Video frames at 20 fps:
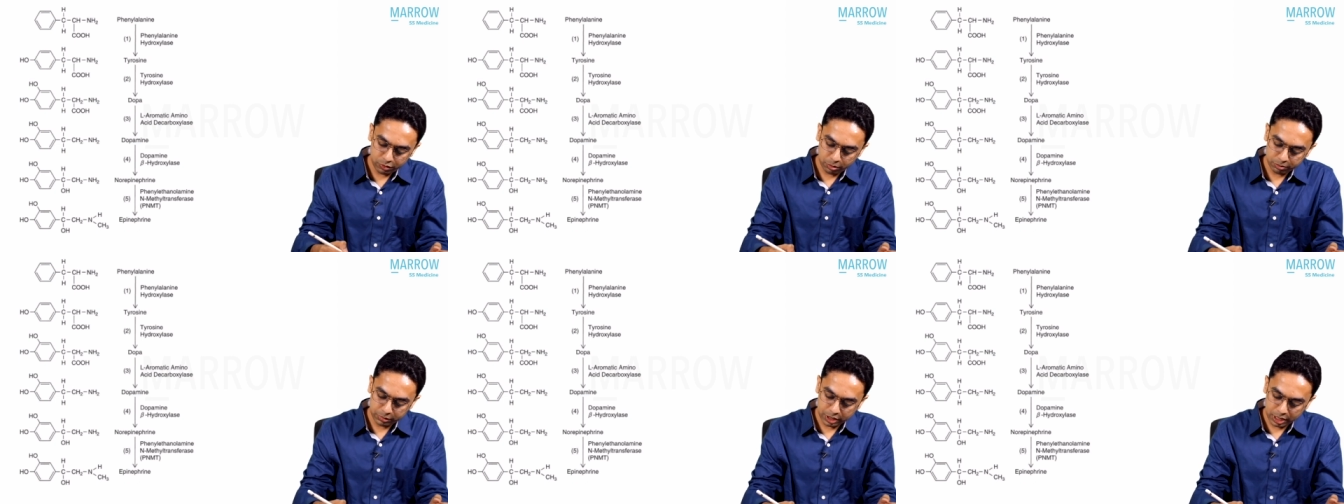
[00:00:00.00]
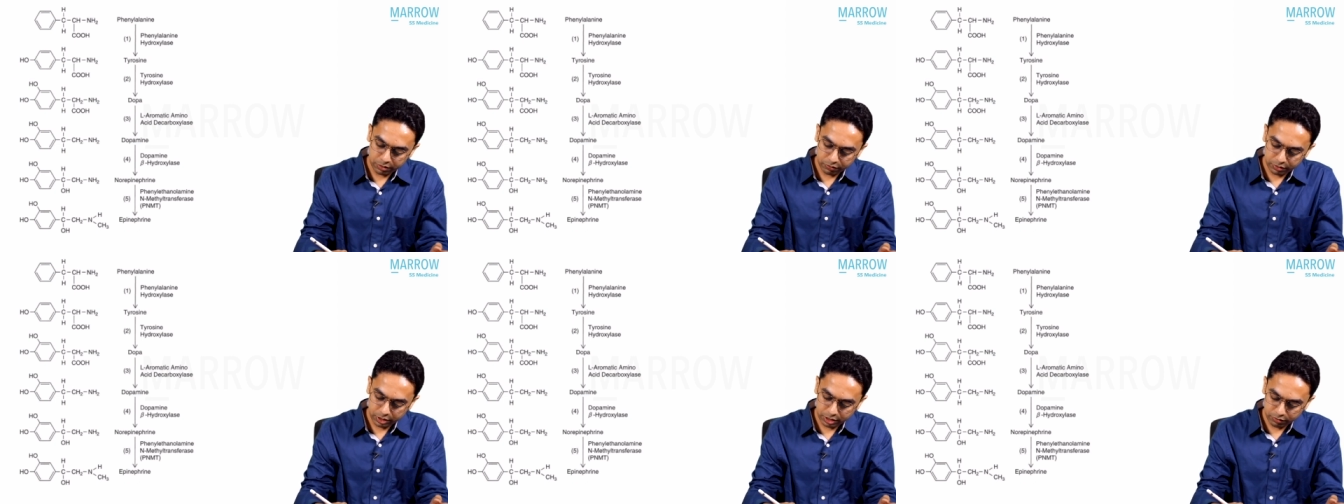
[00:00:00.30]
From
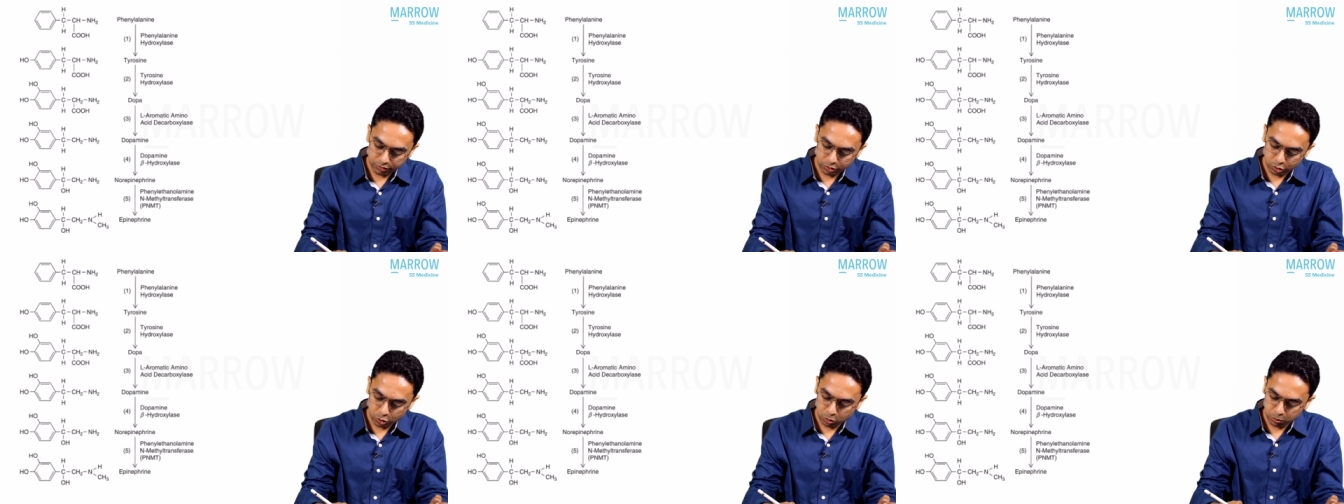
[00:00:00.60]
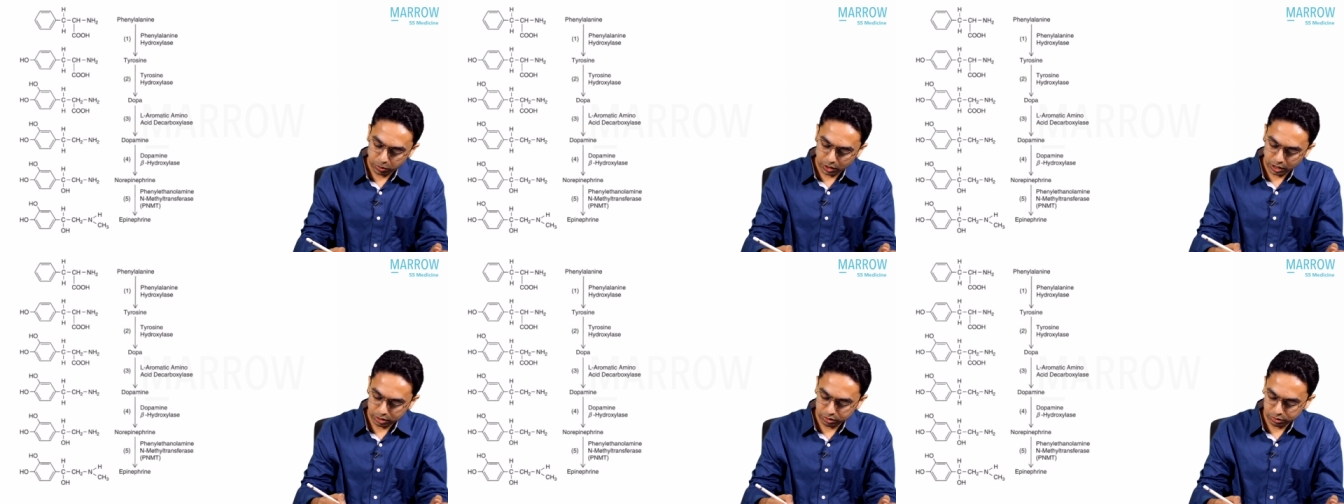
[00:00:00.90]
that, we have
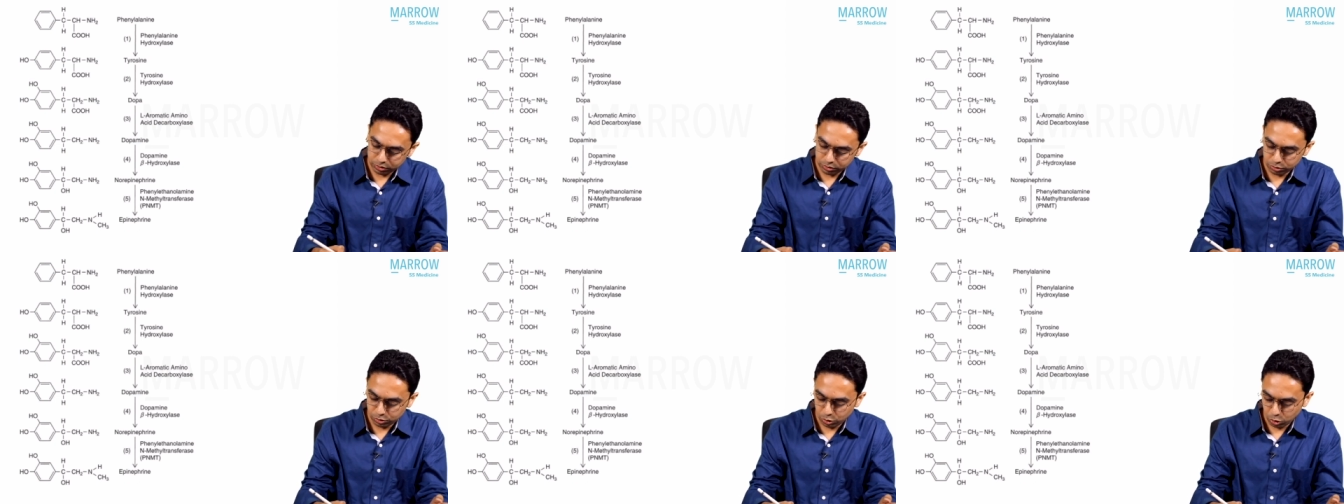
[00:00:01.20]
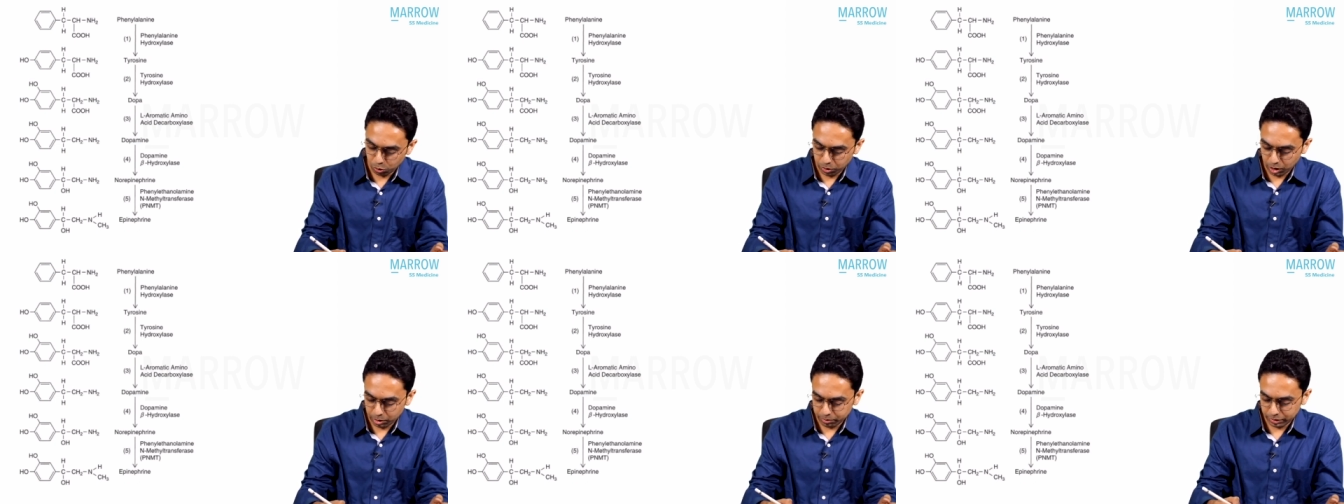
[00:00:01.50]
dopa to
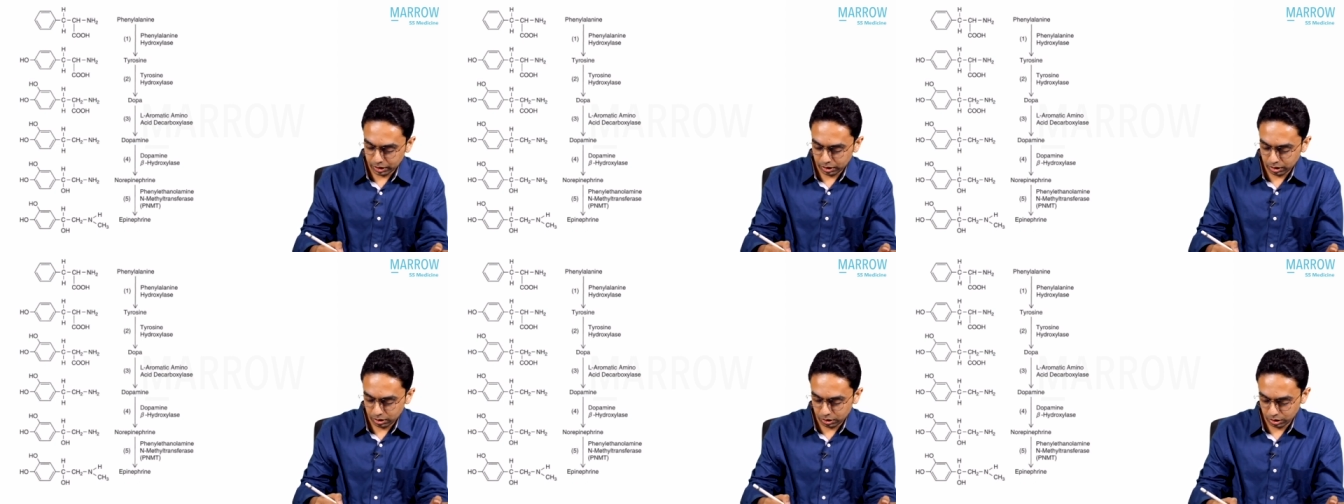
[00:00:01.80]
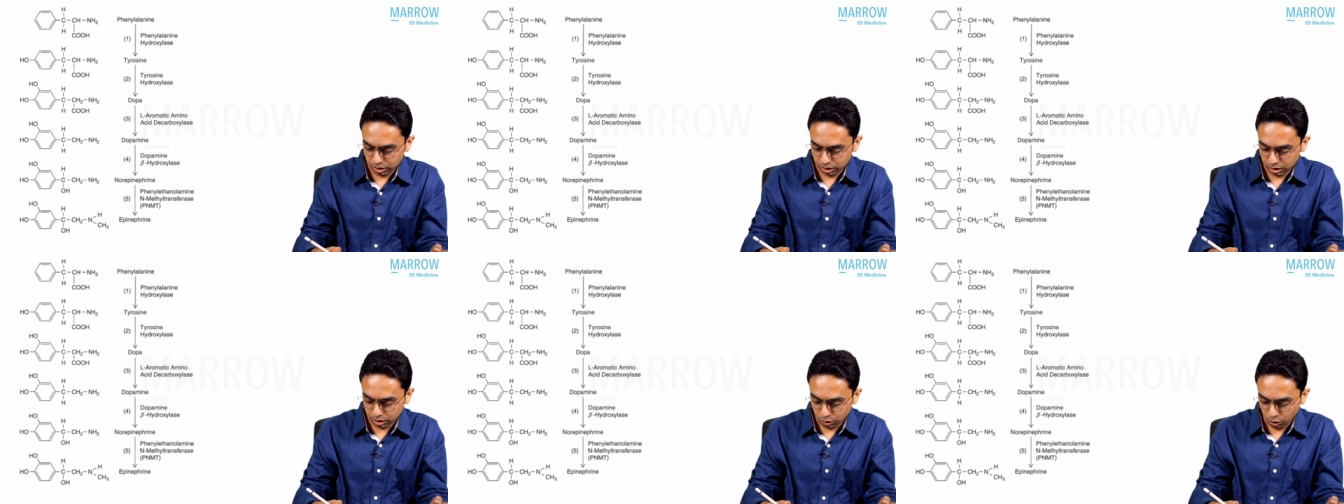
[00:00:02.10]
dopamine,